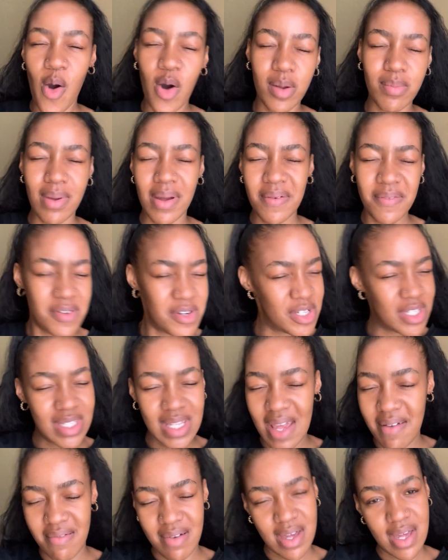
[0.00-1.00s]
on my first
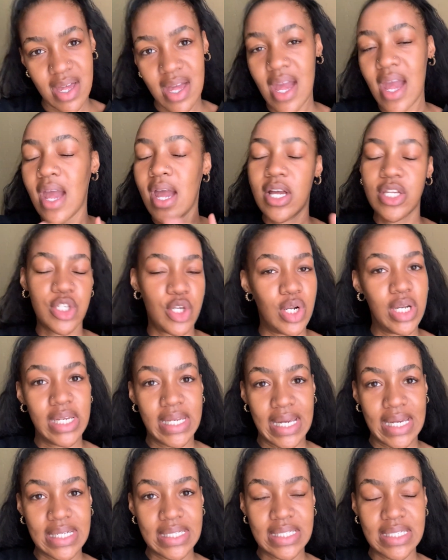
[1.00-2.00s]
ever solo
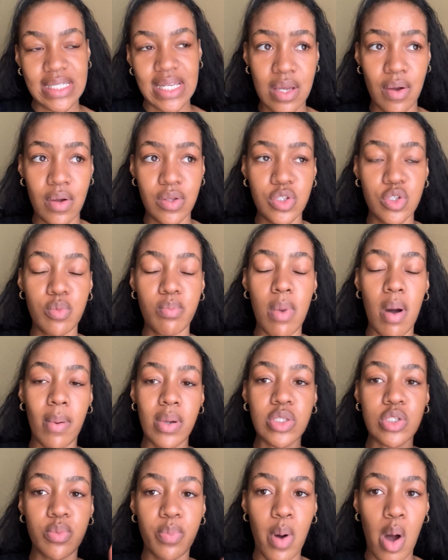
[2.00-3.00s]
date i went to
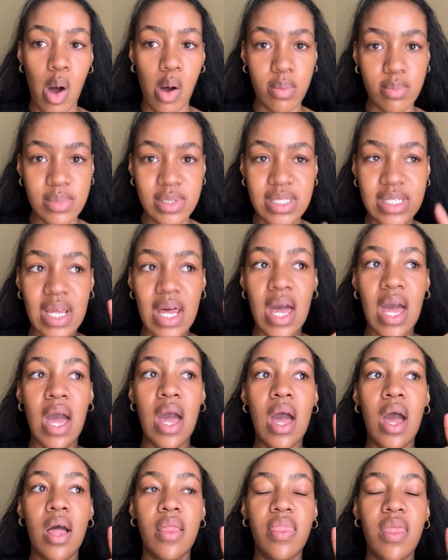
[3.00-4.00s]
Mmabatho Palms
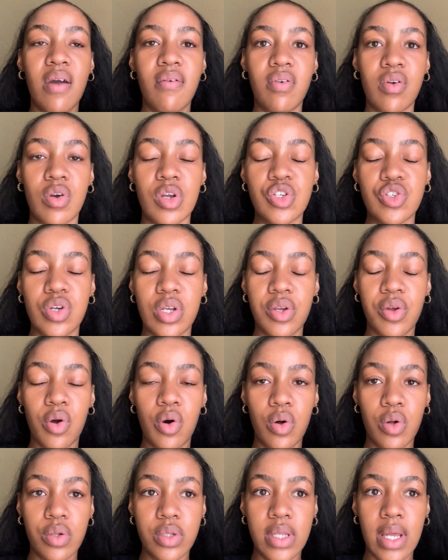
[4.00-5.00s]
they have a restaurant
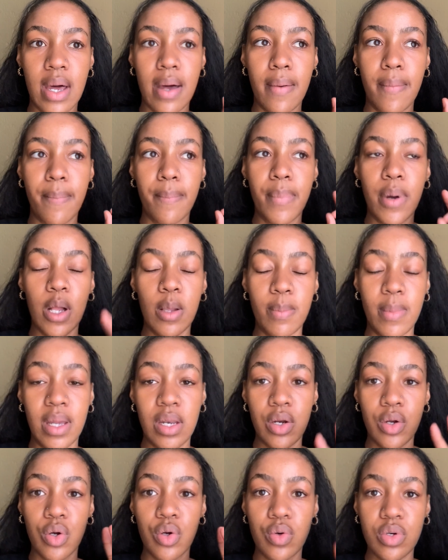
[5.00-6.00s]
called um,
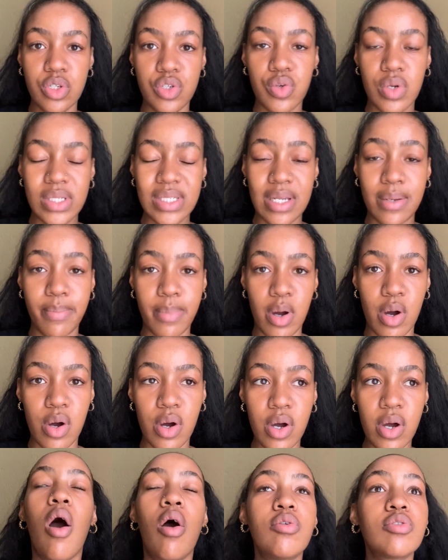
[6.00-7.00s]
palmetto restaurant and
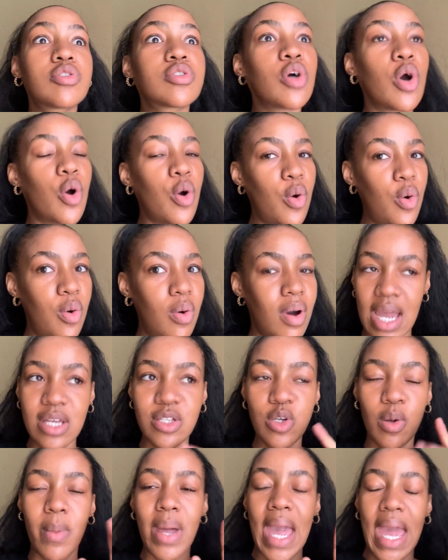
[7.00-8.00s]
bar also i
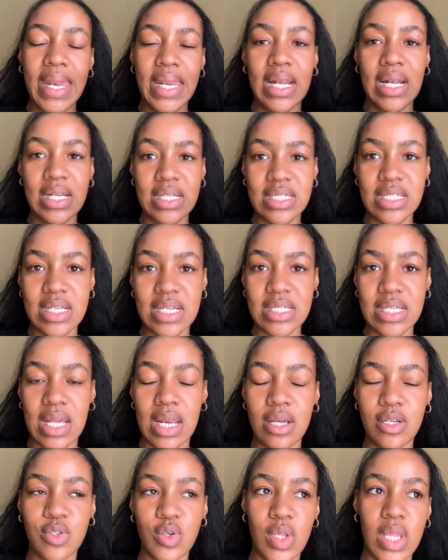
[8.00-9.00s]
saw my analytics and
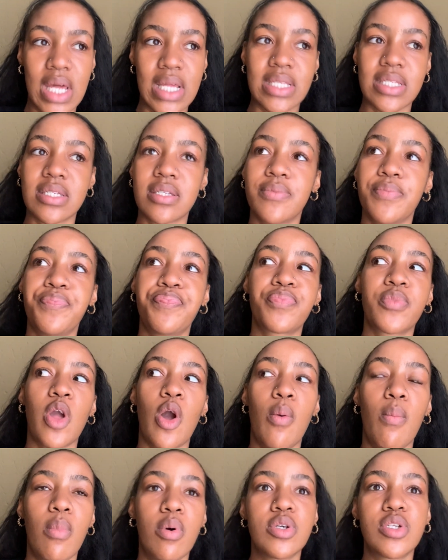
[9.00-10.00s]
i saw that
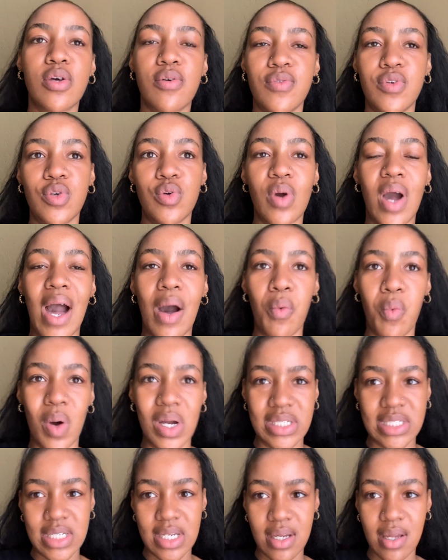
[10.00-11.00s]
most of you are
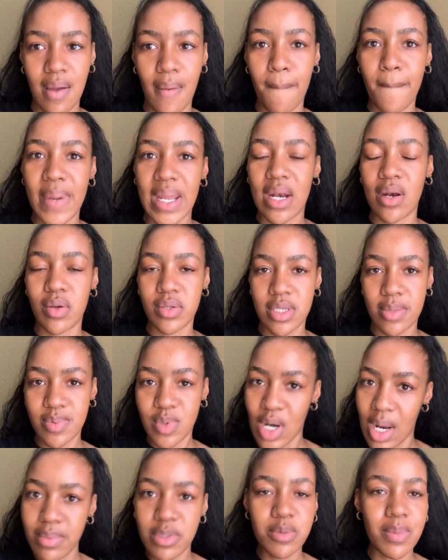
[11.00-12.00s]
watching but are not
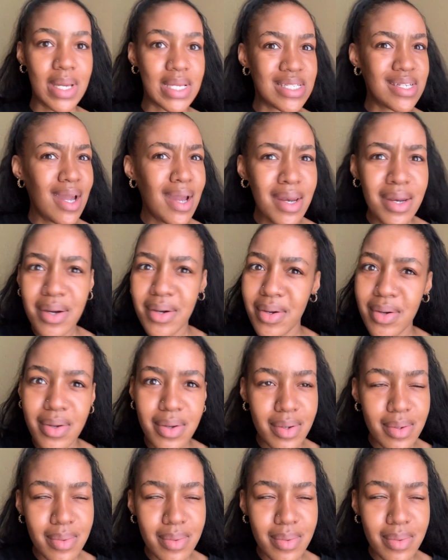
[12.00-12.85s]
subscribed to my channel